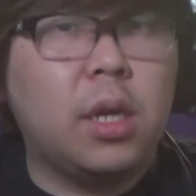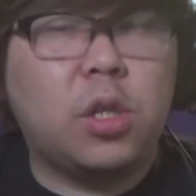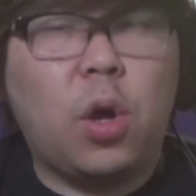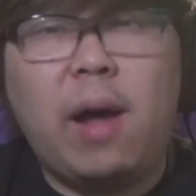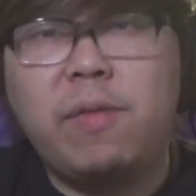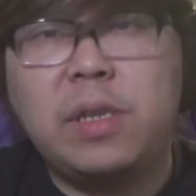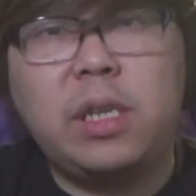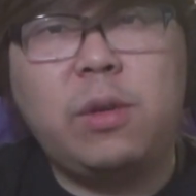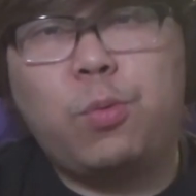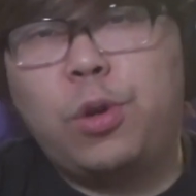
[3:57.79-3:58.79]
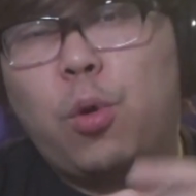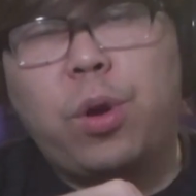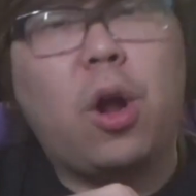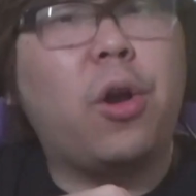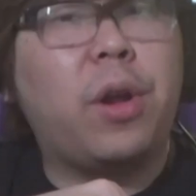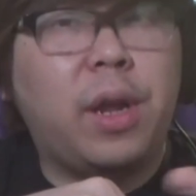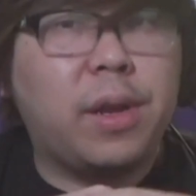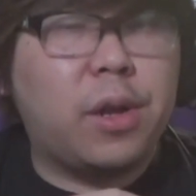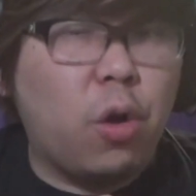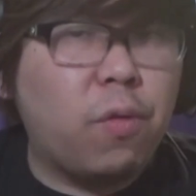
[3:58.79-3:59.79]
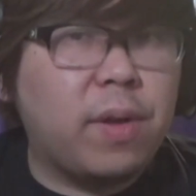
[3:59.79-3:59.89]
So obviously, we are in COVID